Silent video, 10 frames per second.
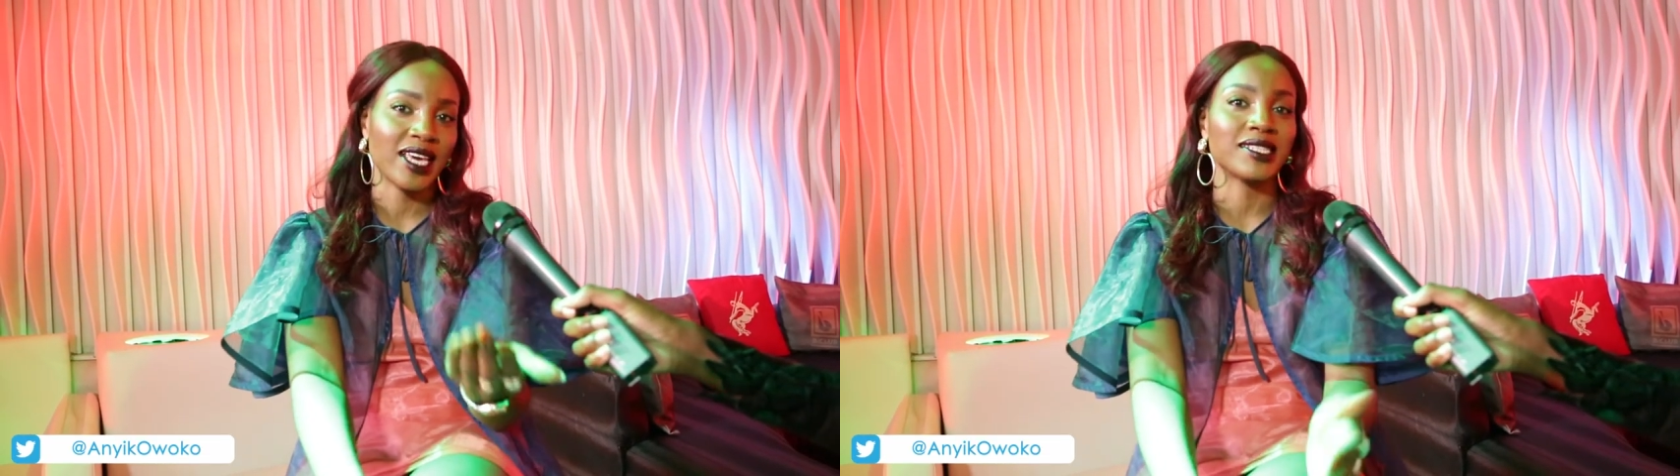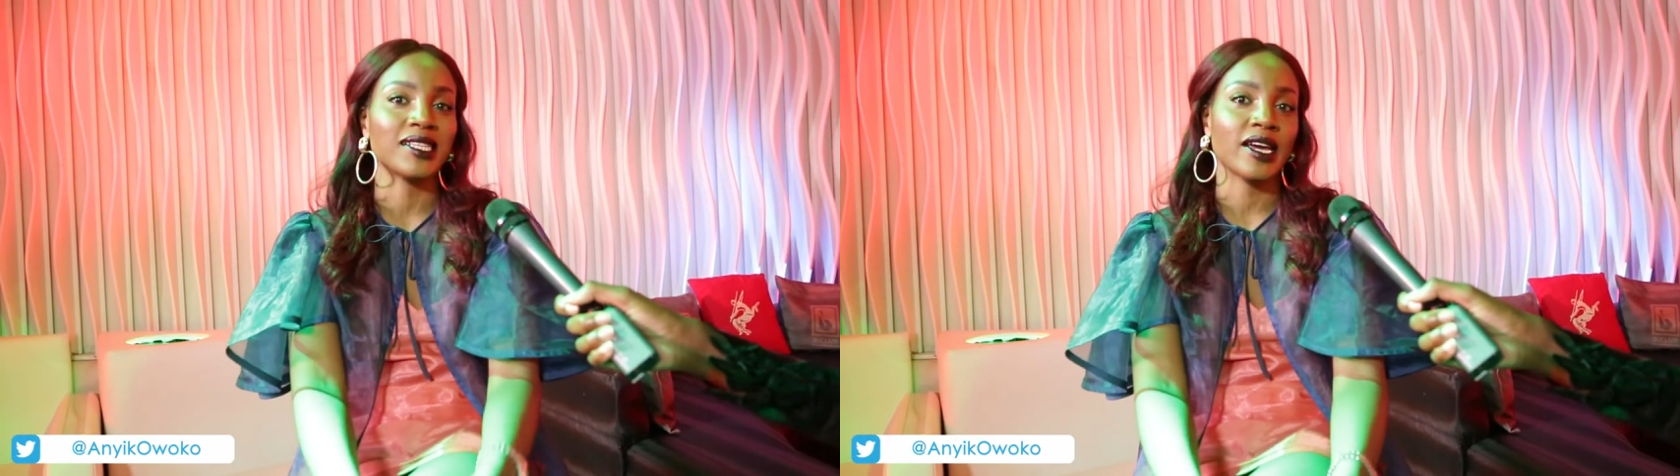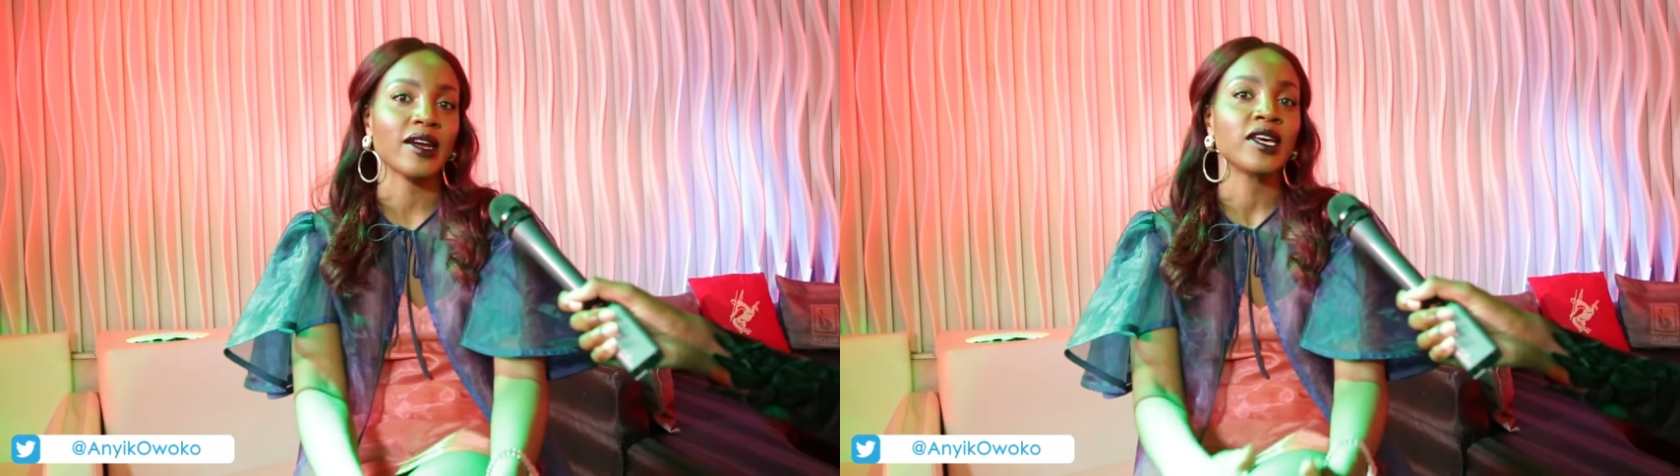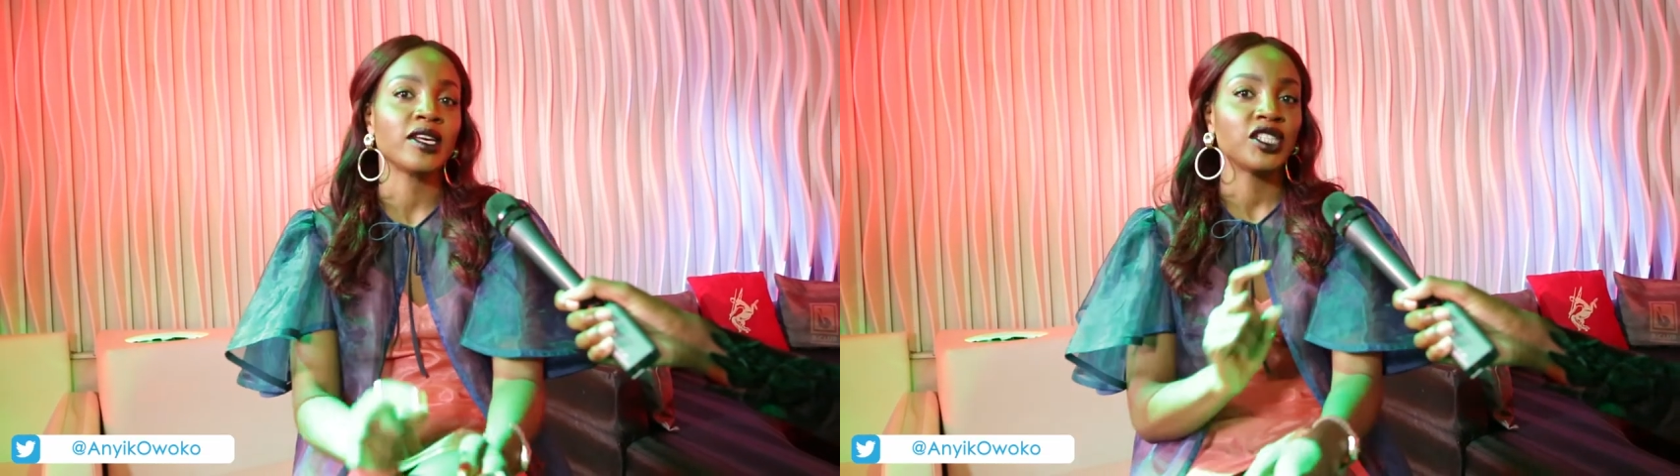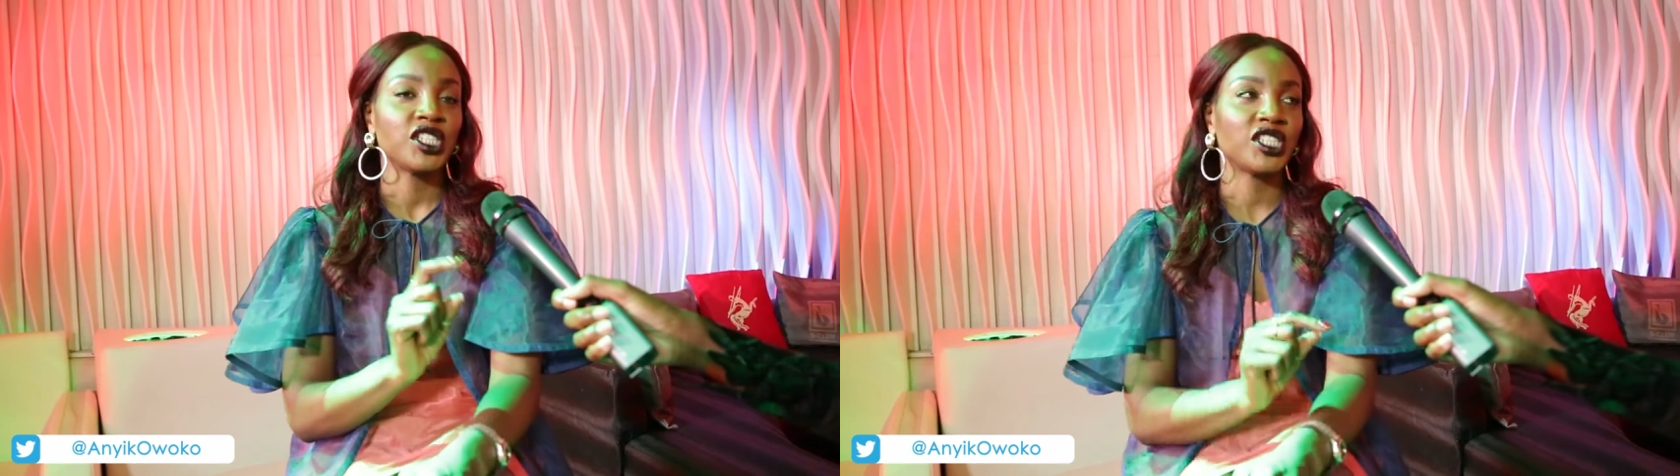it's there.
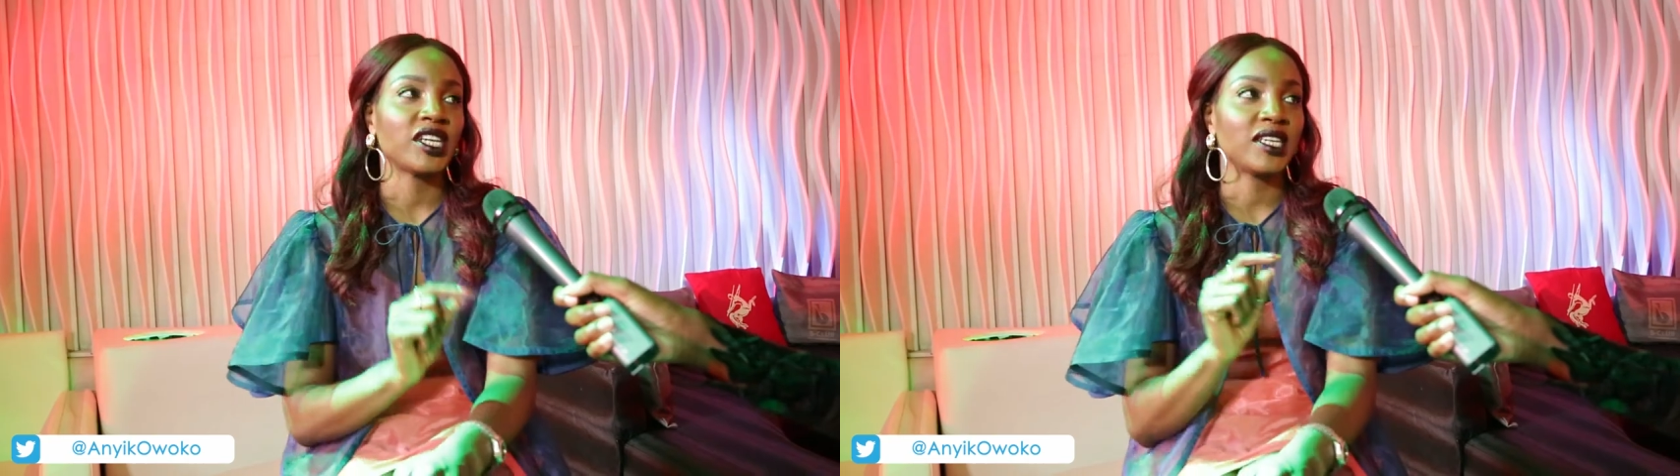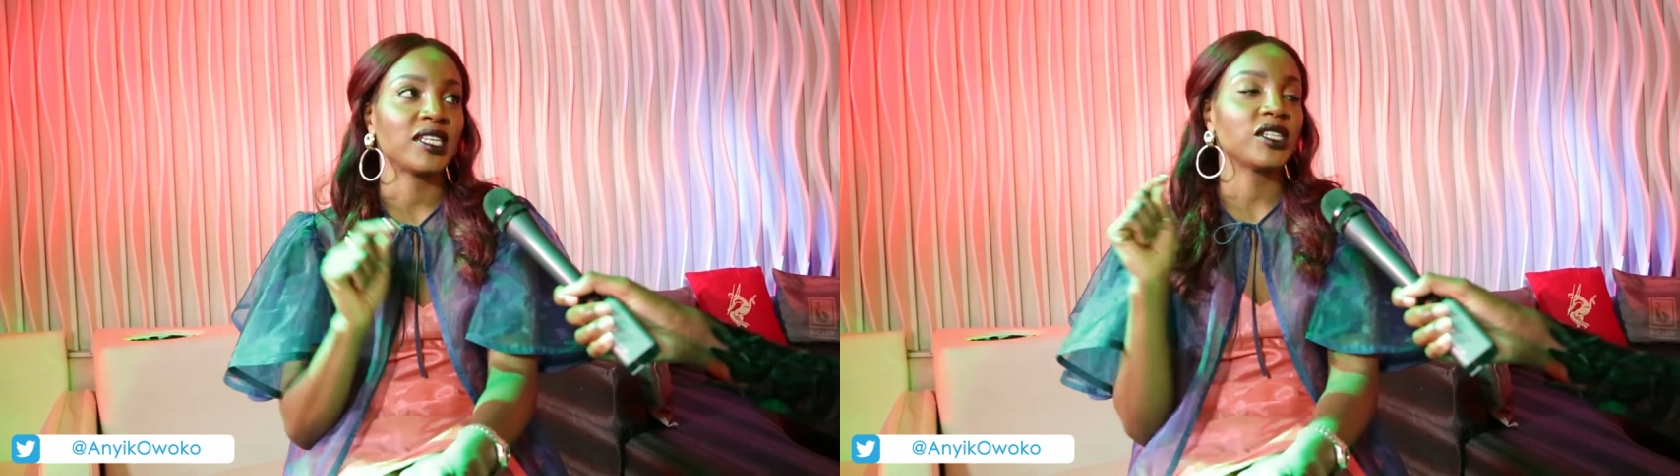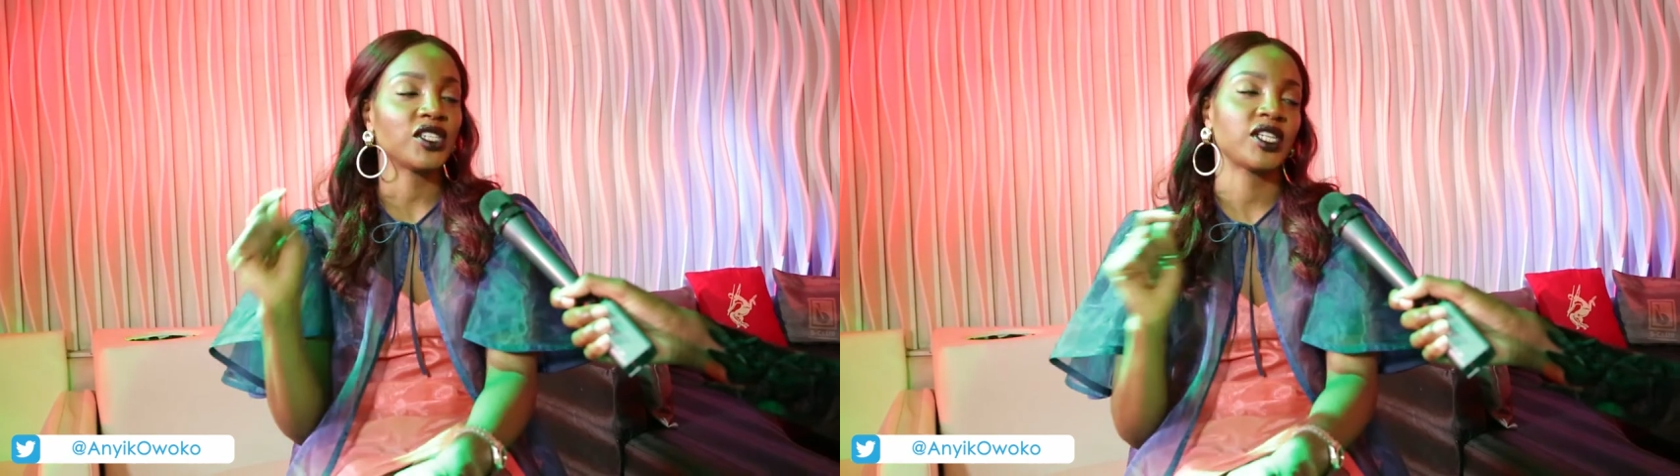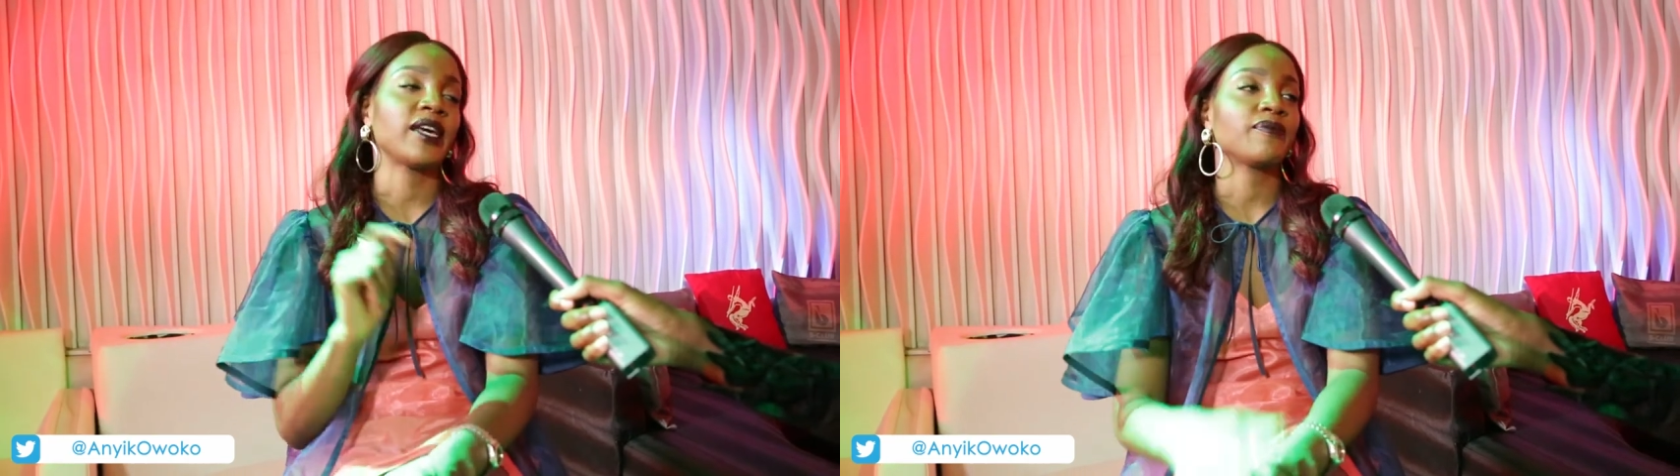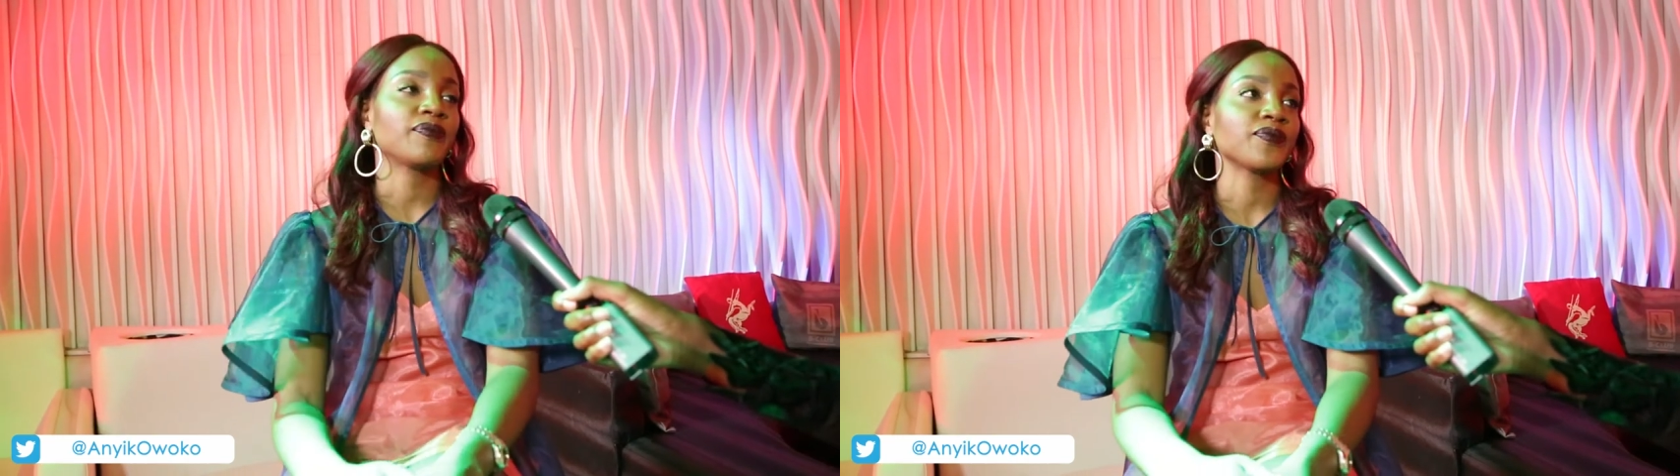Seyi Shay.